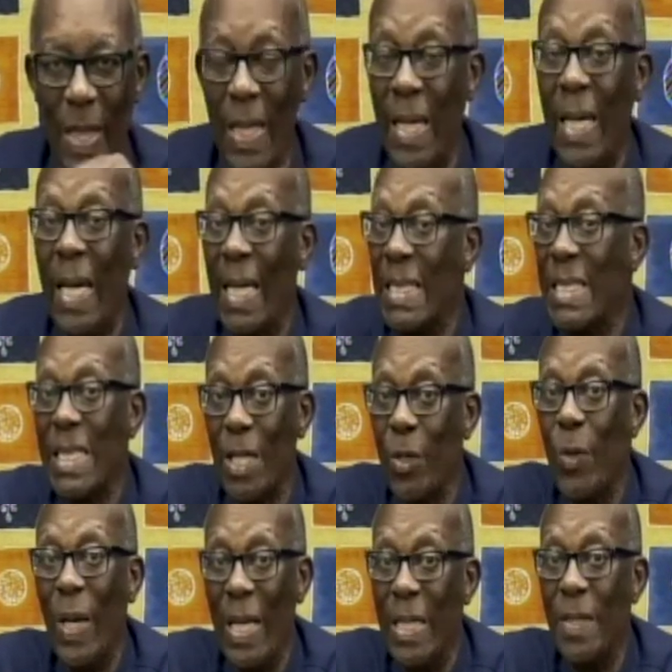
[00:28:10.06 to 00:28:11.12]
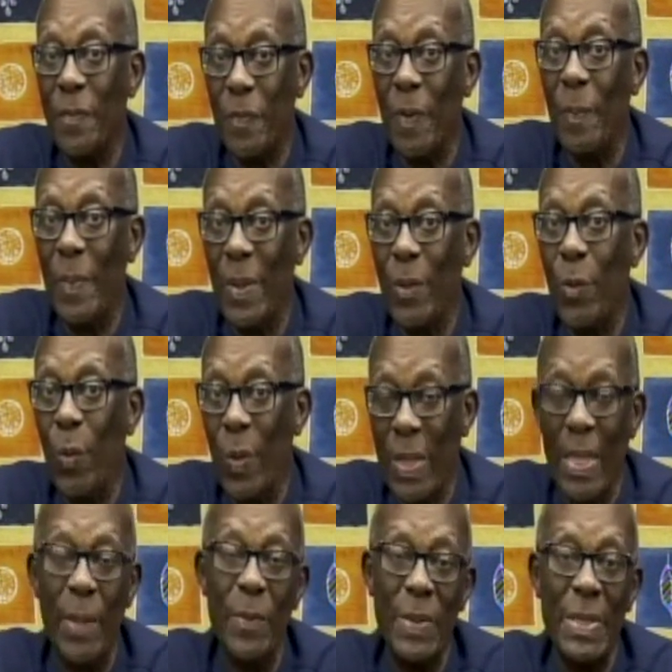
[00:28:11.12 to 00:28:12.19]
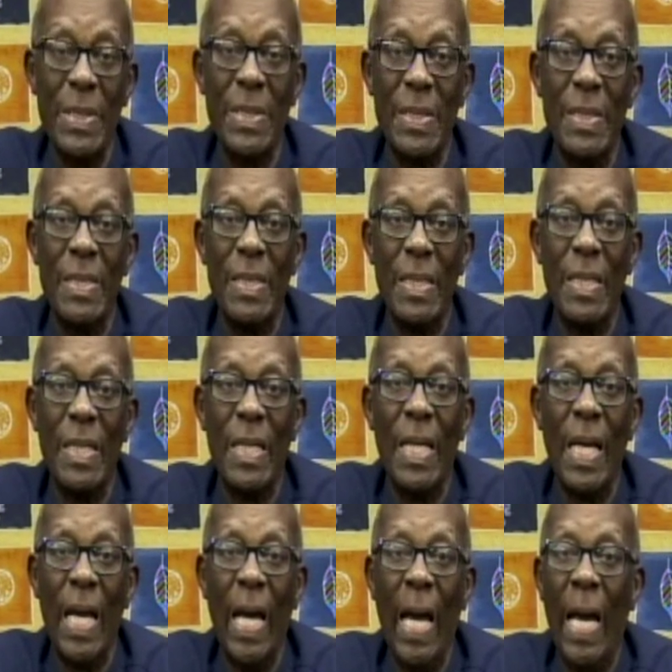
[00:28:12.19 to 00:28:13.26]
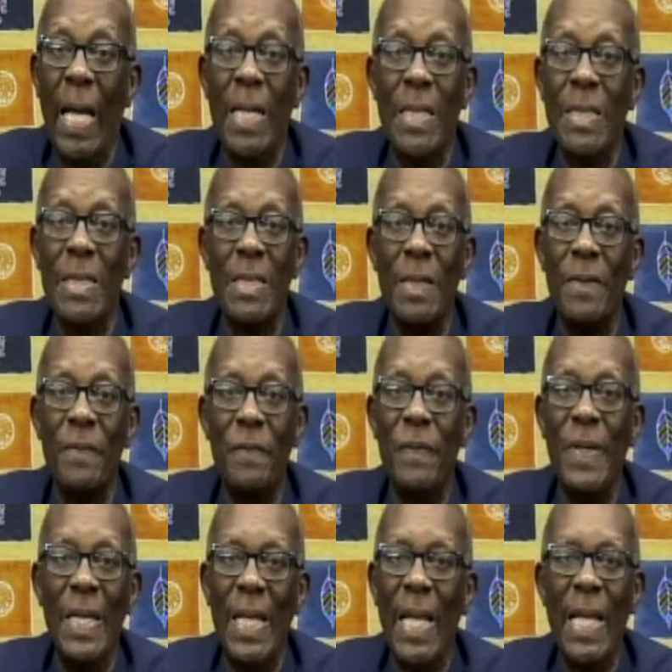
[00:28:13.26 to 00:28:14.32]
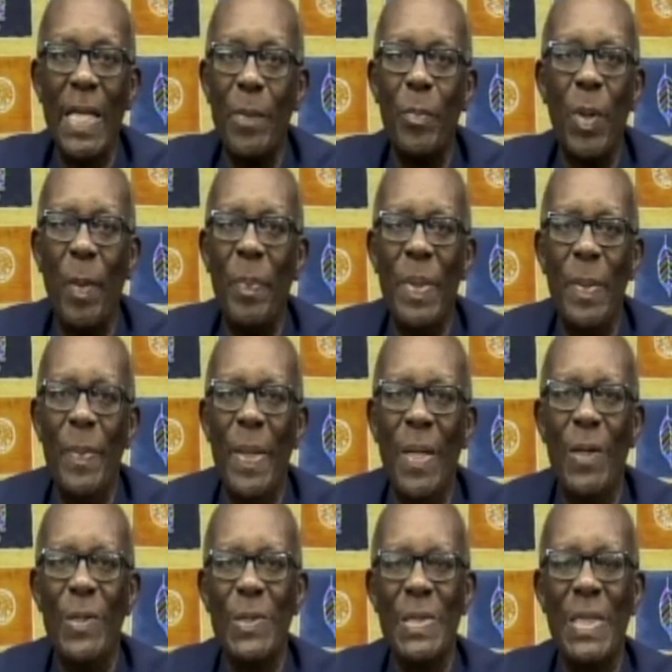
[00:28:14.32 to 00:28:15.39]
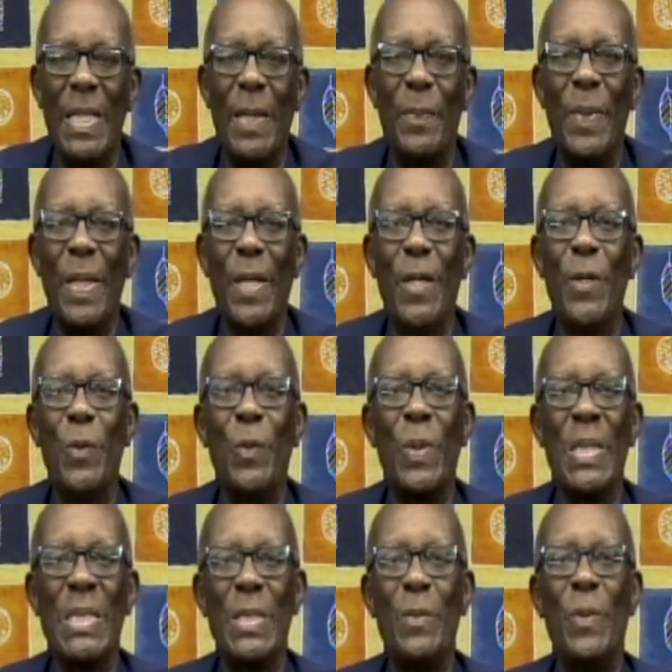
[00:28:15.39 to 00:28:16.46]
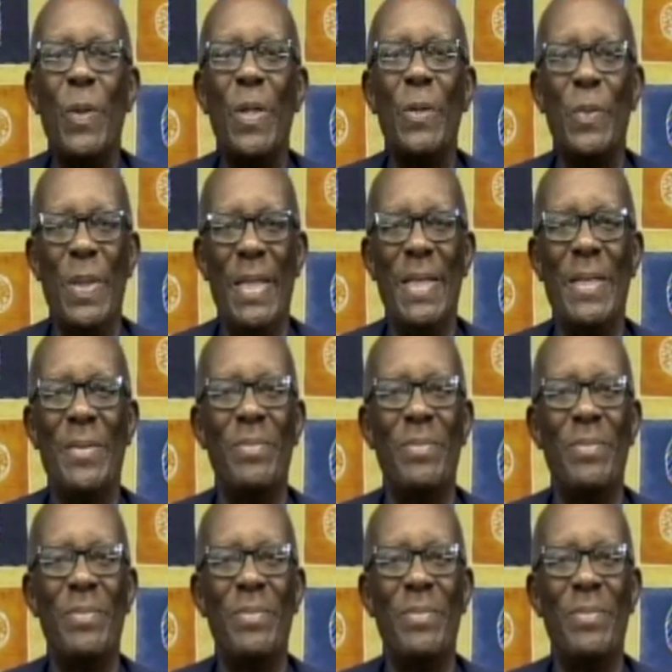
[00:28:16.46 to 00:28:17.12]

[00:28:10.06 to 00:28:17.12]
gets a grant from the courthouse, and feel that the property belongs to them, they can do as they want with it.